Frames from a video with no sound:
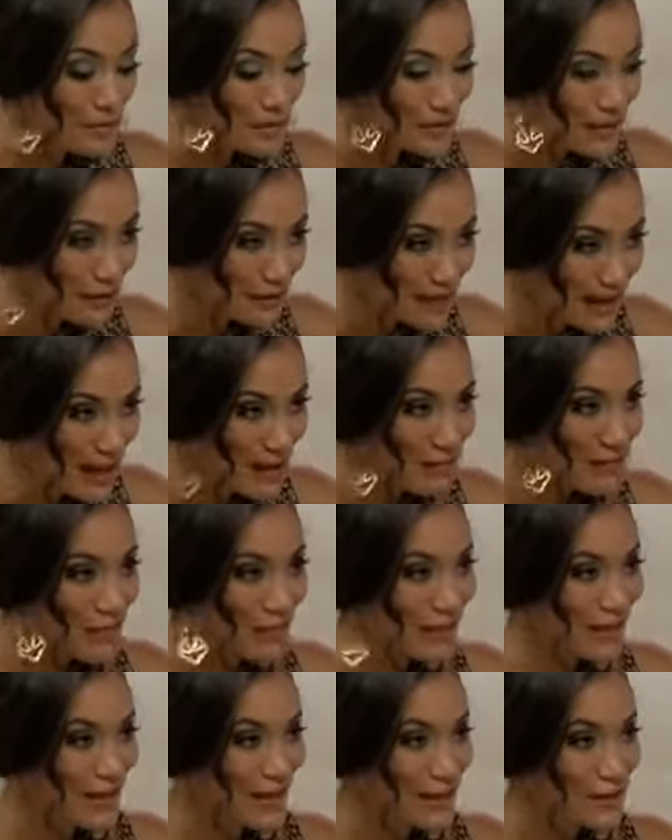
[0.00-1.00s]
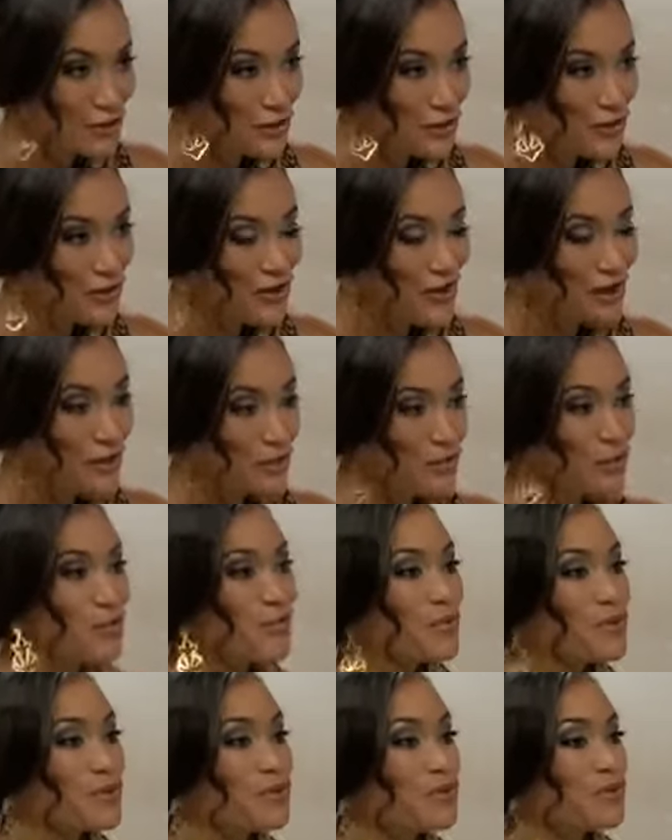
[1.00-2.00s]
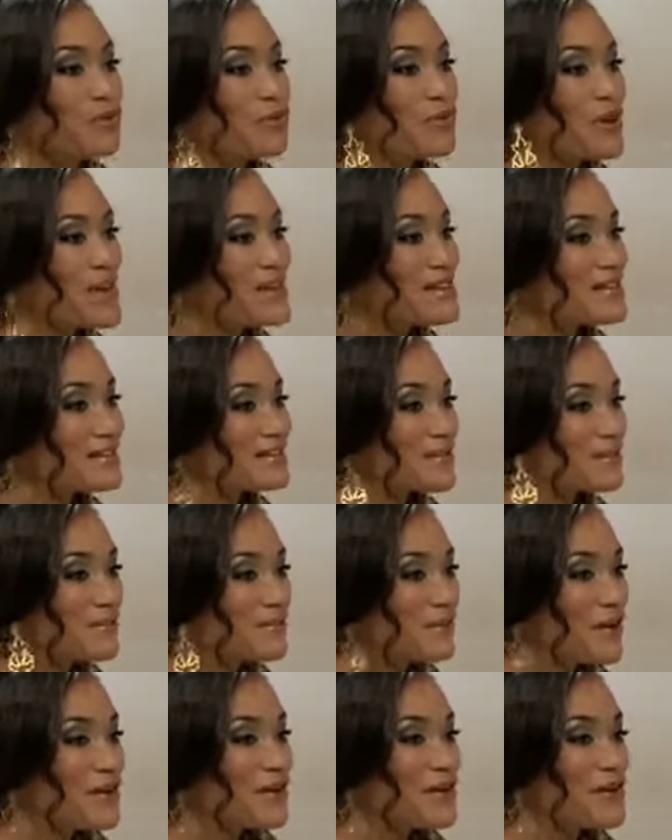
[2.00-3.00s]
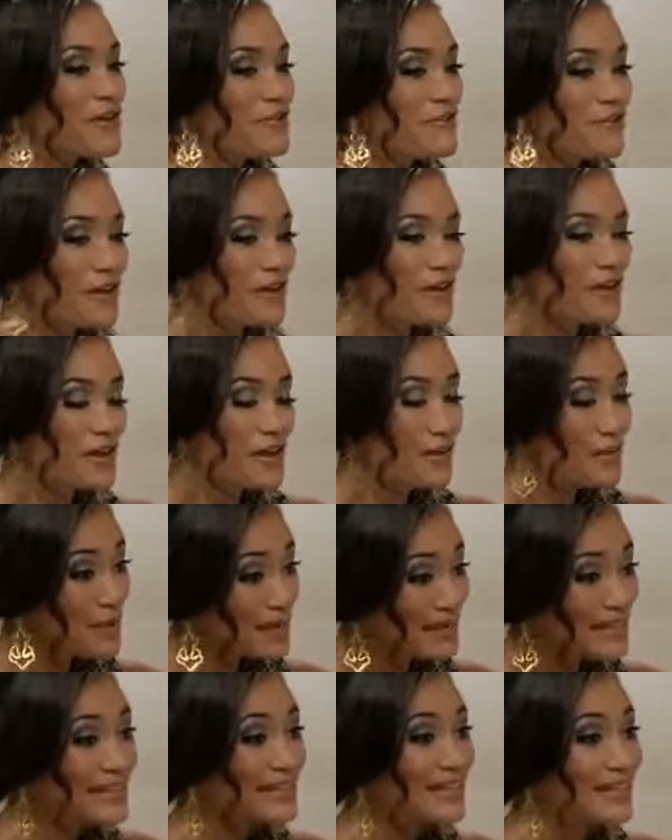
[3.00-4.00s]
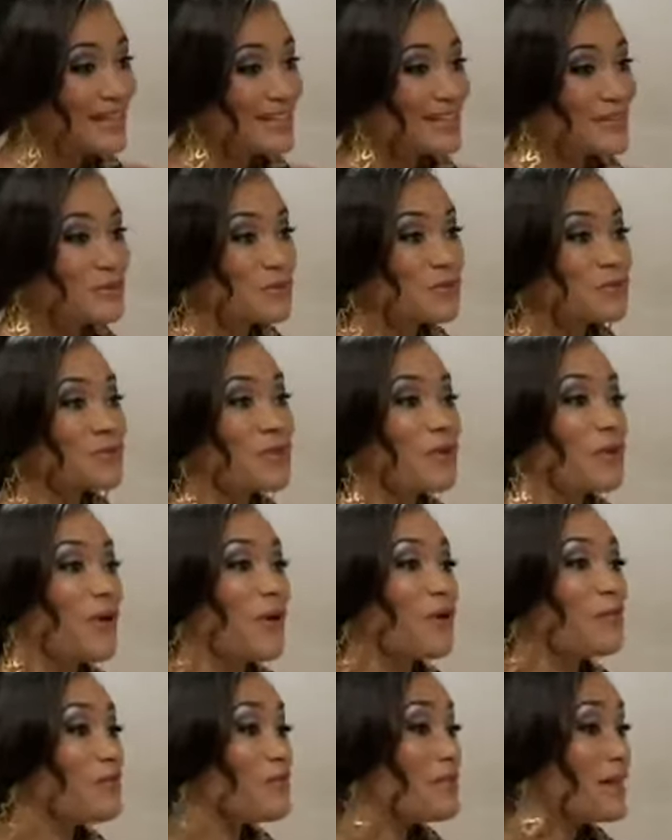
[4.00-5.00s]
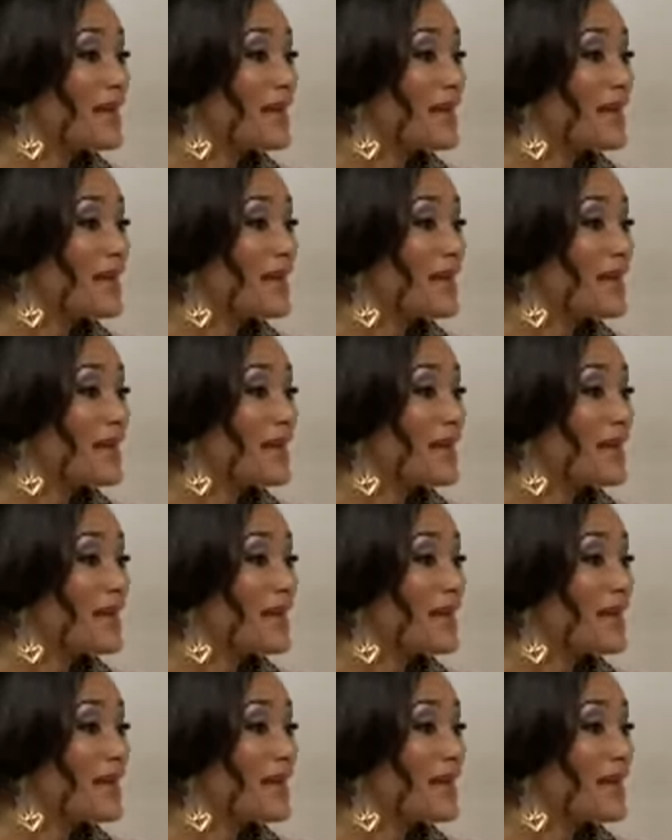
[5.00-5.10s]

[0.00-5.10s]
But now in Africa, and you're a woman who is very, very opinionated also on